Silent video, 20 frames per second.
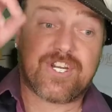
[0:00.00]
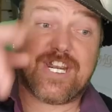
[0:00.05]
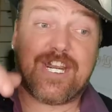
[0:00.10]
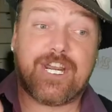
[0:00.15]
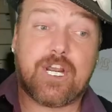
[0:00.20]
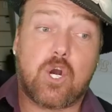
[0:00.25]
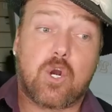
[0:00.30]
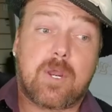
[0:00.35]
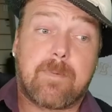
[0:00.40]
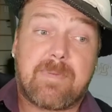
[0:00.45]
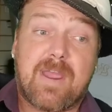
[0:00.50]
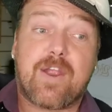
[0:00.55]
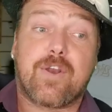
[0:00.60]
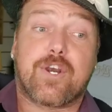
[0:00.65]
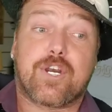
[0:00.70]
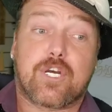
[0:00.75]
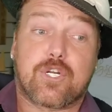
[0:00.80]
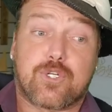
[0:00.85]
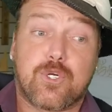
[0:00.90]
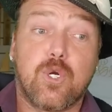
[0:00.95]
see, he gonna get
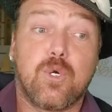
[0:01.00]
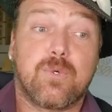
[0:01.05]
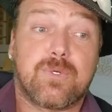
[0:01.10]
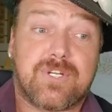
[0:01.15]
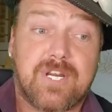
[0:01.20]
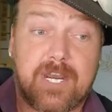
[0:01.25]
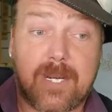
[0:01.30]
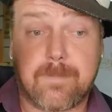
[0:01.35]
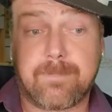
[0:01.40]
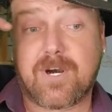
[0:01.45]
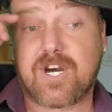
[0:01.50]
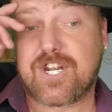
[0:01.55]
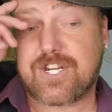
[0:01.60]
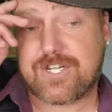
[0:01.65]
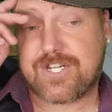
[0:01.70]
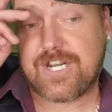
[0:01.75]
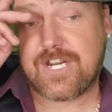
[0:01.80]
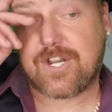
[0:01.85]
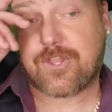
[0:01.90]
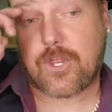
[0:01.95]
buried on Tuesday. But
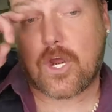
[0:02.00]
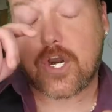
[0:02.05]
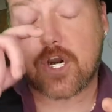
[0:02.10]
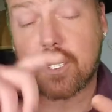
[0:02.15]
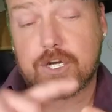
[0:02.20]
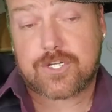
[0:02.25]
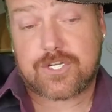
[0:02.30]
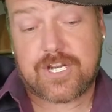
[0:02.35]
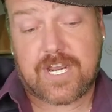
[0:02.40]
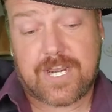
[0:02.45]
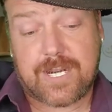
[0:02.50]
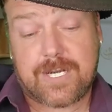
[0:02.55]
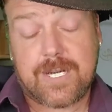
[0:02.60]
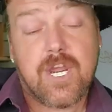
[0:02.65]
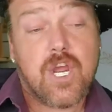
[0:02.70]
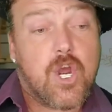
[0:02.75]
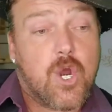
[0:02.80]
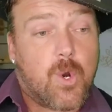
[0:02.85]
see, Thursday